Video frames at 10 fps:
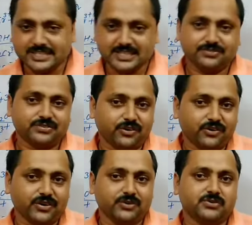for
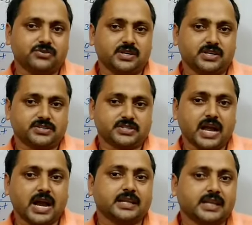you to
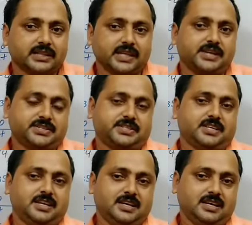understand the things.
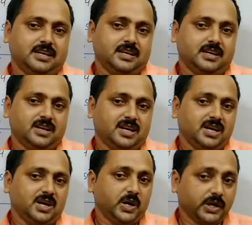
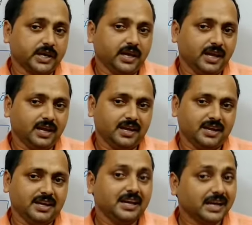Okay,
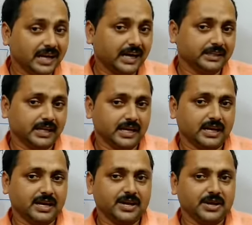I think
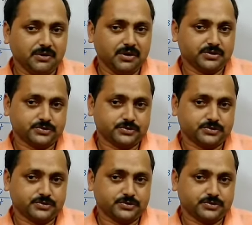you understood